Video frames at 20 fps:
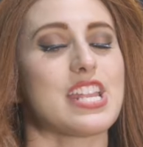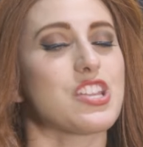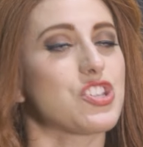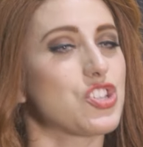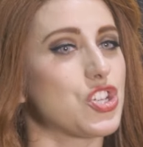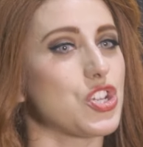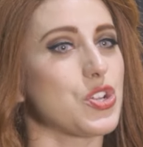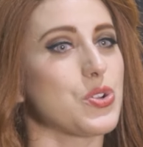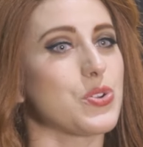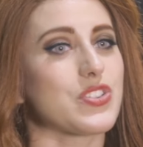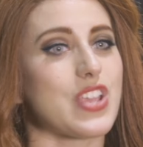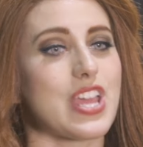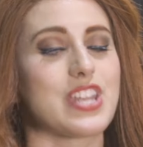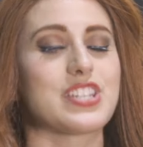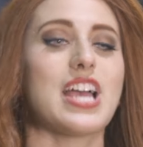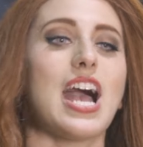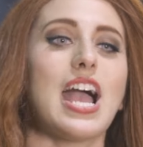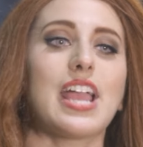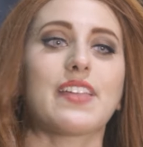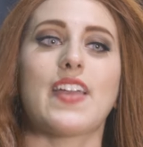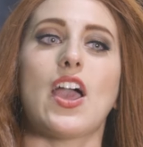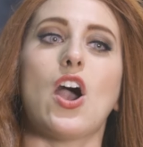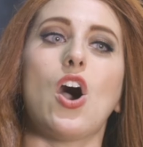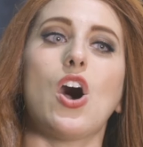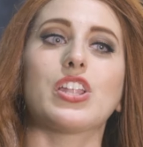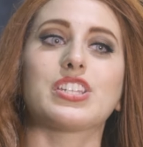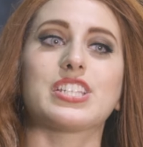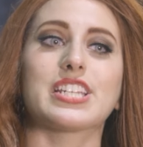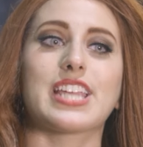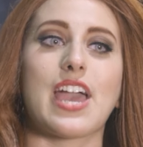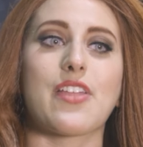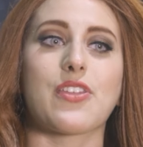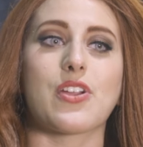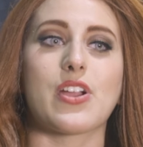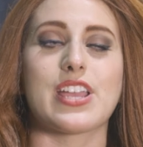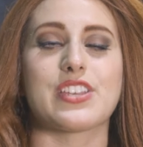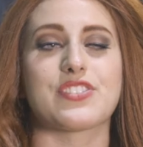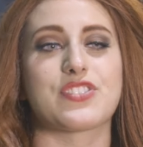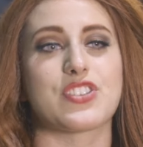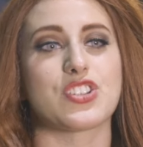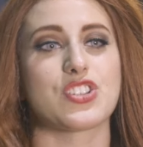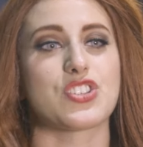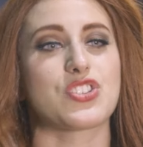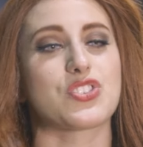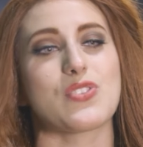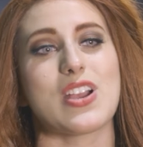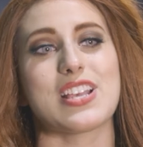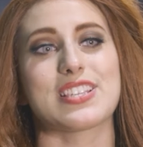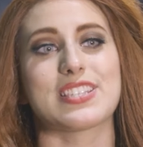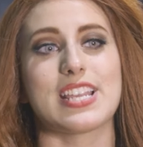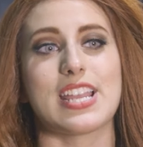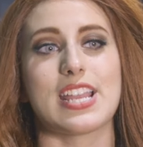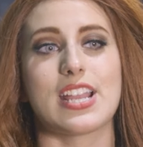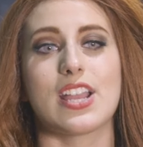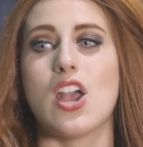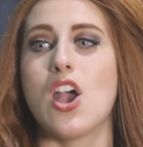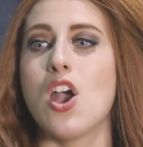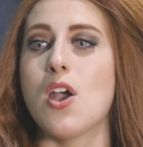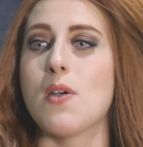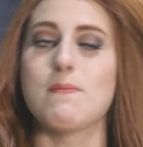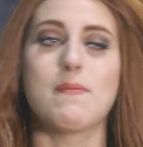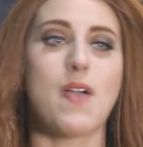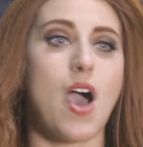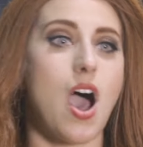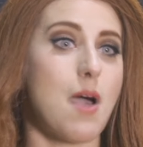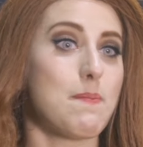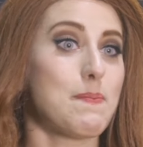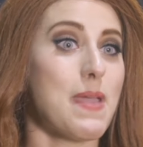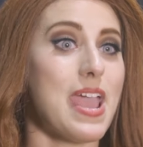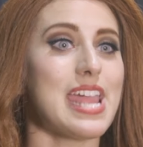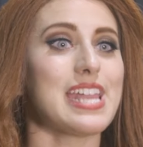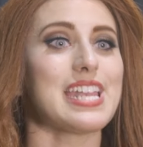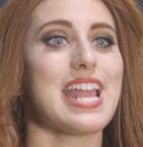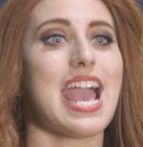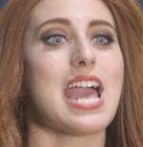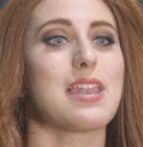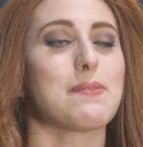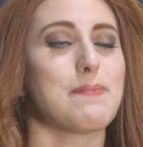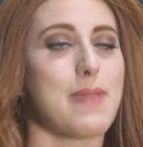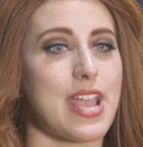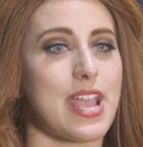and shoes, and tying that all together is the distressing paint and